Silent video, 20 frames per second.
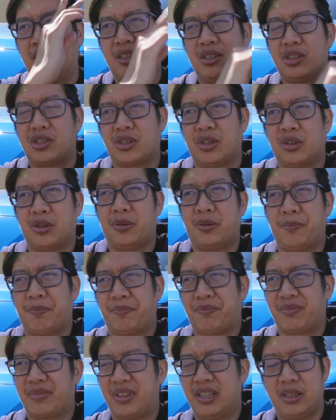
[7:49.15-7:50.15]
So
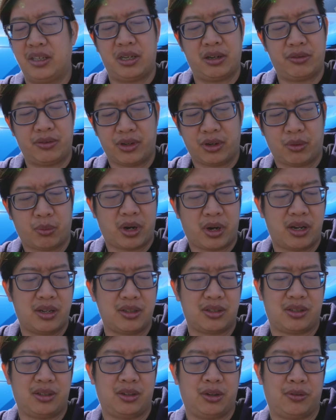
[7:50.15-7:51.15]
interior
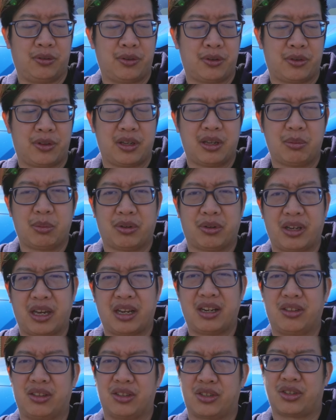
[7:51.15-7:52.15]
wise, you know, if you're thinking about
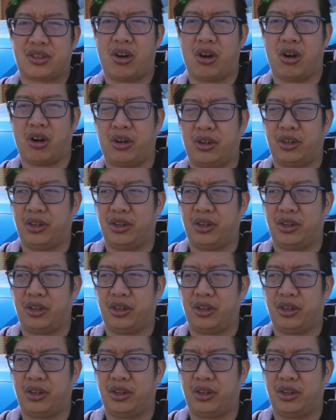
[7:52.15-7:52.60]
getting this car,